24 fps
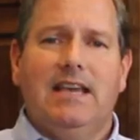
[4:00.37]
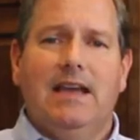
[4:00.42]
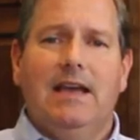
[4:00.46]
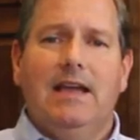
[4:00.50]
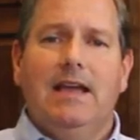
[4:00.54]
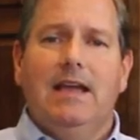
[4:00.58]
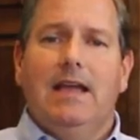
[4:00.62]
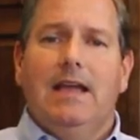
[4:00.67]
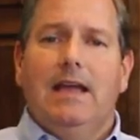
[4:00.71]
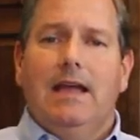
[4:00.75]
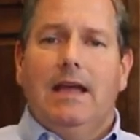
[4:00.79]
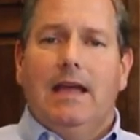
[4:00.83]
you
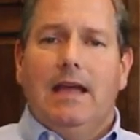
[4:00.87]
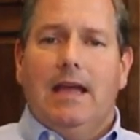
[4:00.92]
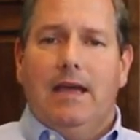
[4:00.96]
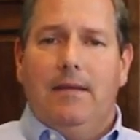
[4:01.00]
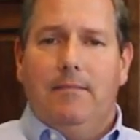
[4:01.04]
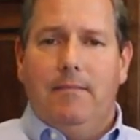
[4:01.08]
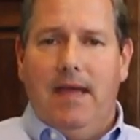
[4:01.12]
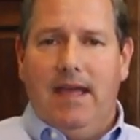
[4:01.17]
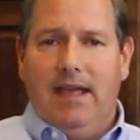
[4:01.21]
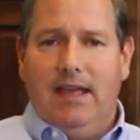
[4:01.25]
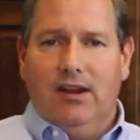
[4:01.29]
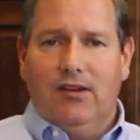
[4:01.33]

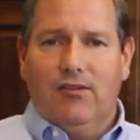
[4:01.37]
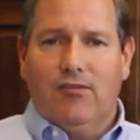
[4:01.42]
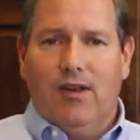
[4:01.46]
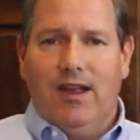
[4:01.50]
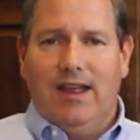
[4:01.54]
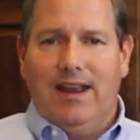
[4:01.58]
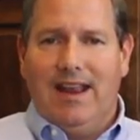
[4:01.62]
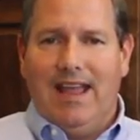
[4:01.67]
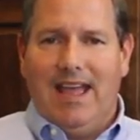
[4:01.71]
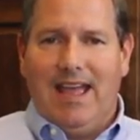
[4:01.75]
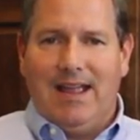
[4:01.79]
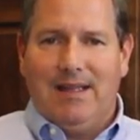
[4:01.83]
and make it a
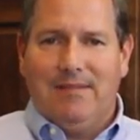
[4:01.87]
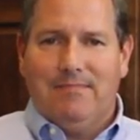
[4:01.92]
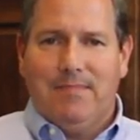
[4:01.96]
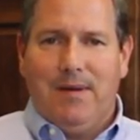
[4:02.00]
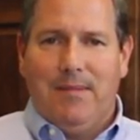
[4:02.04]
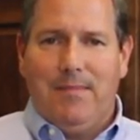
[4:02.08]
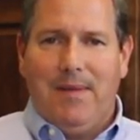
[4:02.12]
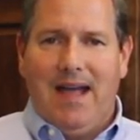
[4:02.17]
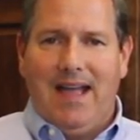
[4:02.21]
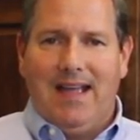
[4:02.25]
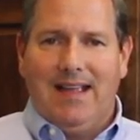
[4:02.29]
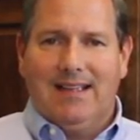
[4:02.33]
great day.
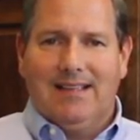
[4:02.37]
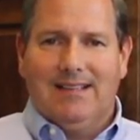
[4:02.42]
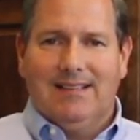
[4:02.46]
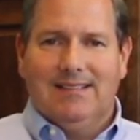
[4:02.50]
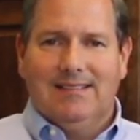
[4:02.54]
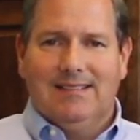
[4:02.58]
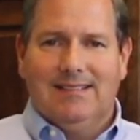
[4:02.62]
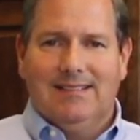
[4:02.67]
Bye-bye.